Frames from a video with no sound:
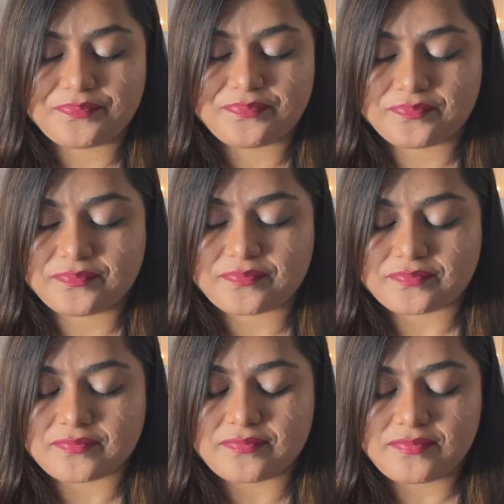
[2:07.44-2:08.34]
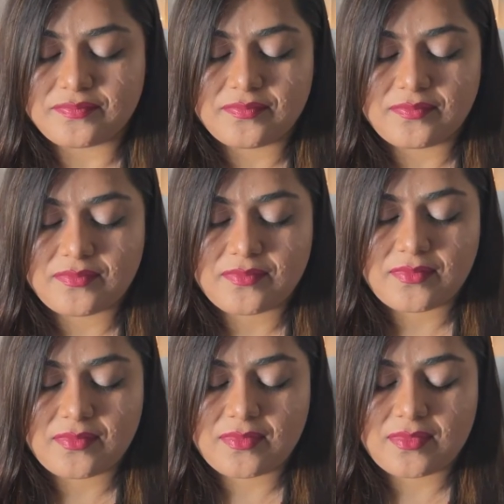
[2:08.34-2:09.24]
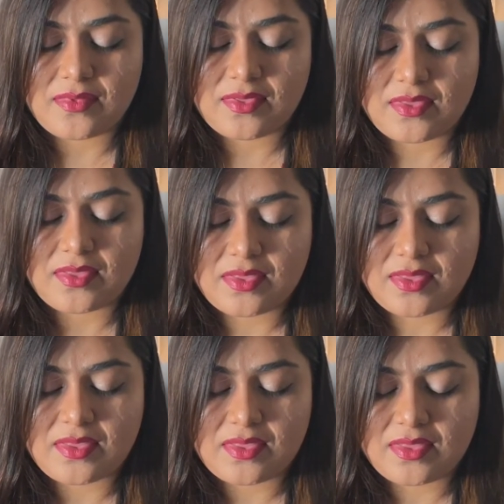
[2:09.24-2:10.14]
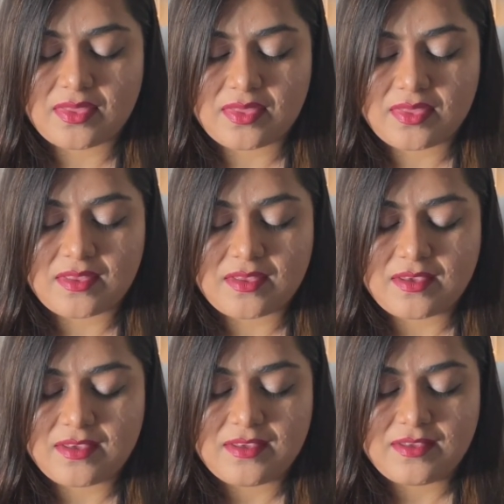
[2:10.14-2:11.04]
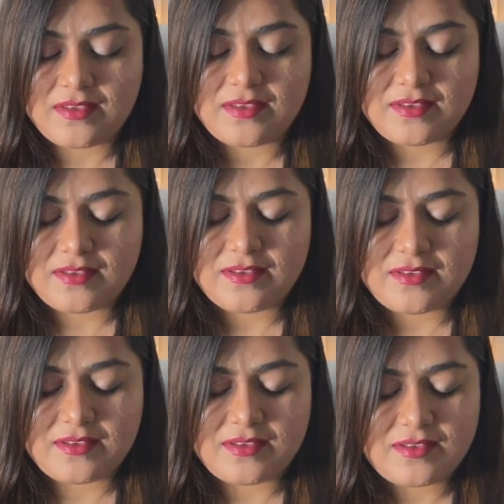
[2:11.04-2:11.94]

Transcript: Nobody speaks.